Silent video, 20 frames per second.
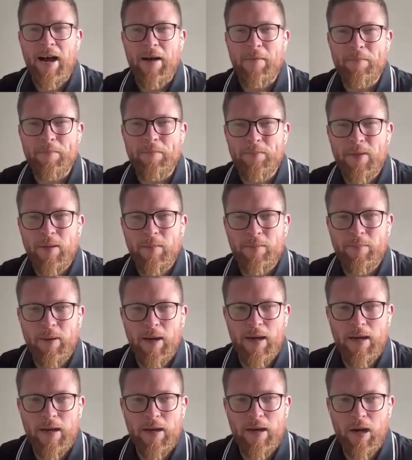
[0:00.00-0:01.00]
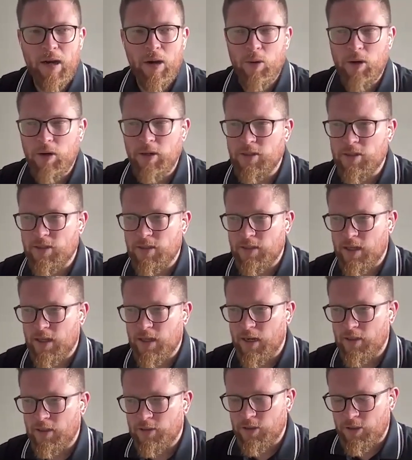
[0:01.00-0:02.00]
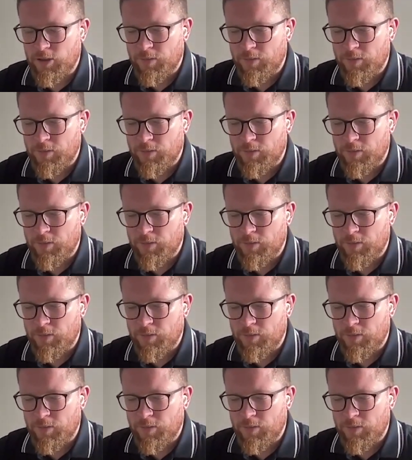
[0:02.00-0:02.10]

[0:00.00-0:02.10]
But I wanted to start